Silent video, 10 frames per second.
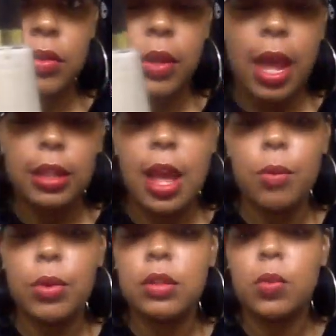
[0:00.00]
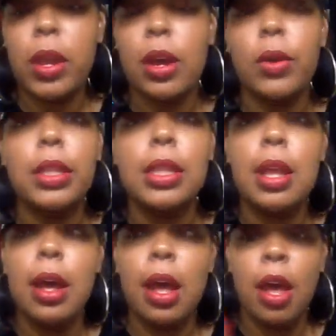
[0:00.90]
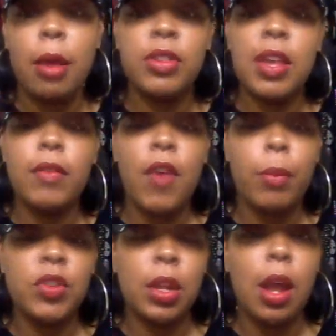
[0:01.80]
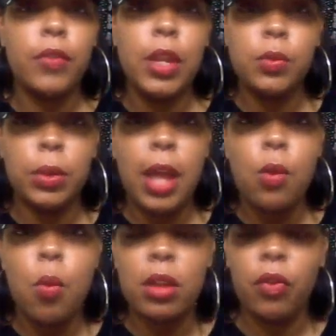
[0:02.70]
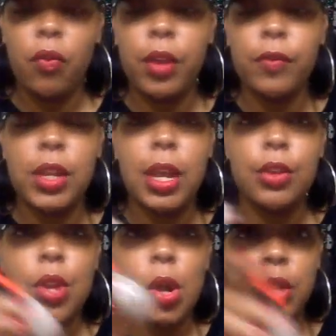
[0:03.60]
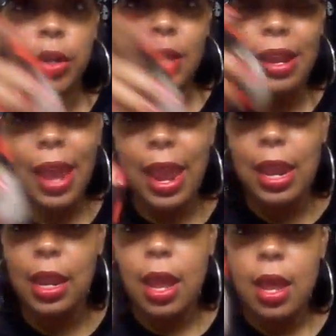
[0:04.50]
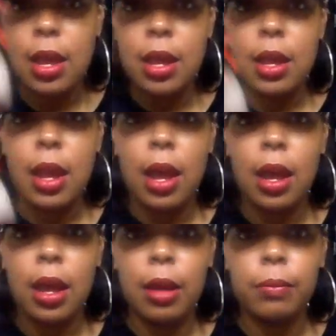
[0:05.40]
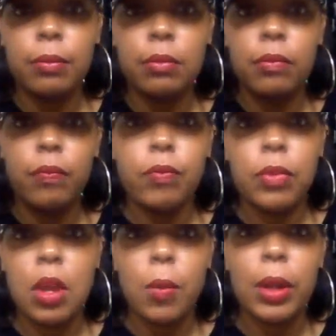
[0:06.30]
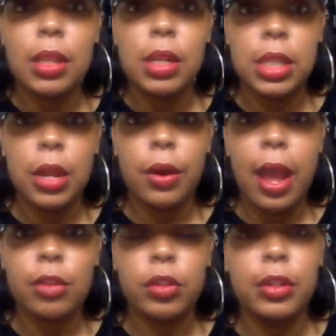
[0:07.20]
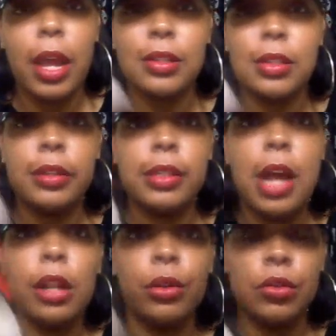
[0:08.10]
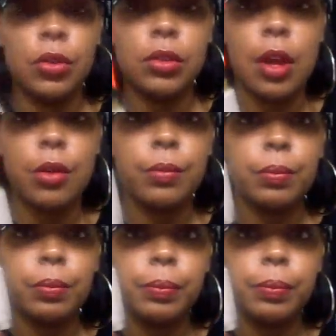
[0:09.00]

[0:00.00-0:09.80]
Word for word: So I got that one as well. And 75% um, off these were like 150 and you know they're like eight. Um, no, I think they're actually like $6 or so.